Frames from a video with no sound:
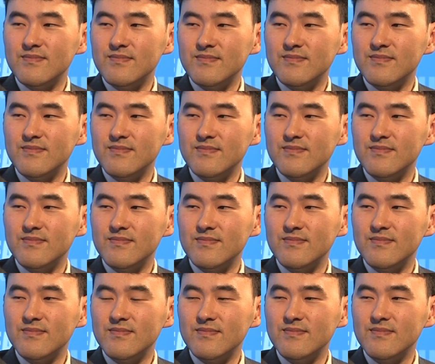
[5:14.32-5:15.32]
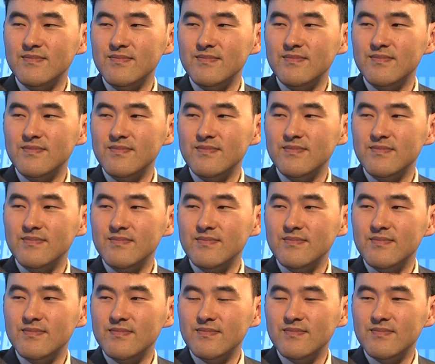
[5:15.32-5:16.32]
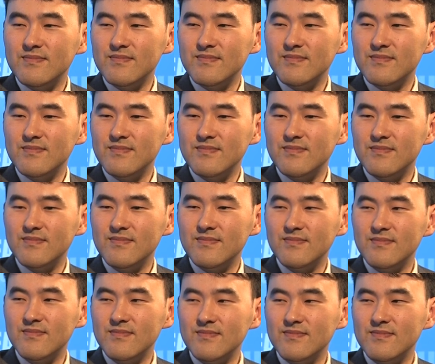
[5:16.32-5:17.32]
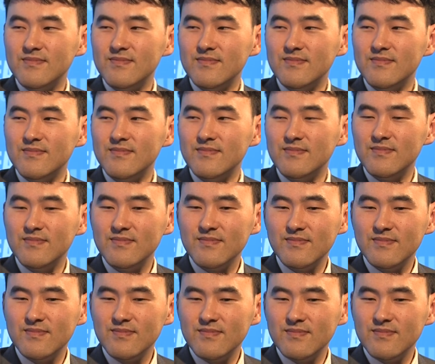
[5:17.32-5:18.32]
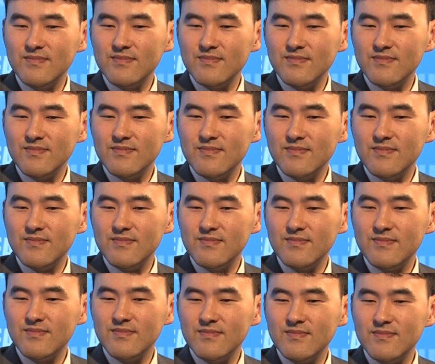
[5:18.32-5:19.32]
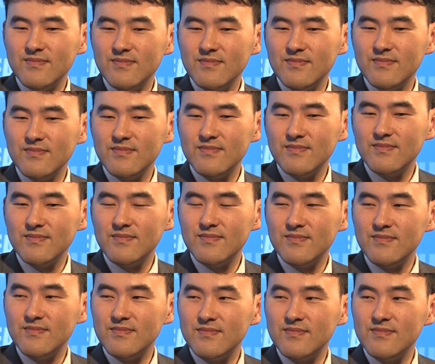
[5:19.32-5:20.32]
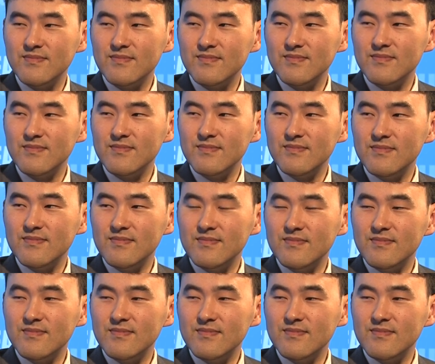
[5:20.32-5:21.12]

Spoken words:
[no speech]